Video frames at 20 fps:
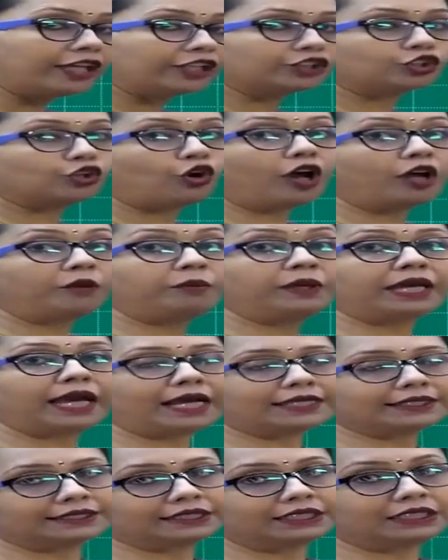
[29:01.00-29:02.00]
ascorbic
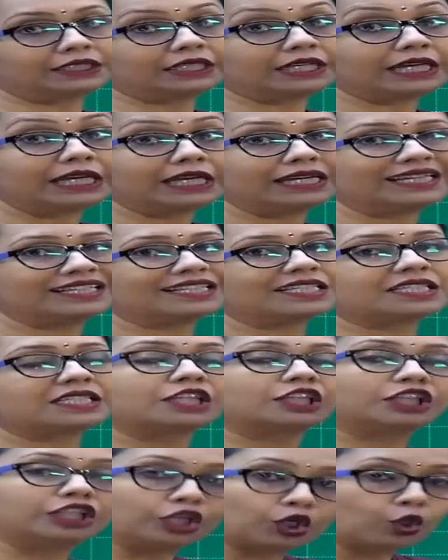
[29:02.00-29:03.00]
acid
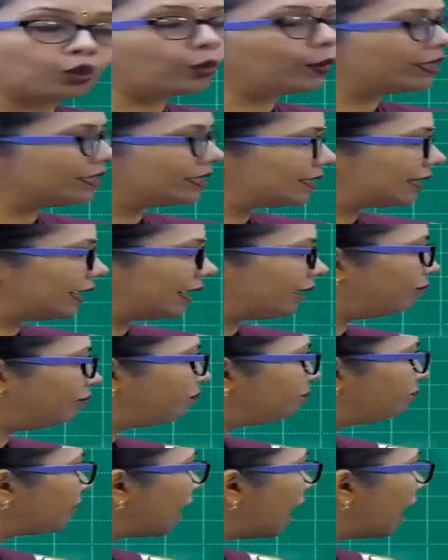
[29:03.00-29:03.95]
is the coenzyme.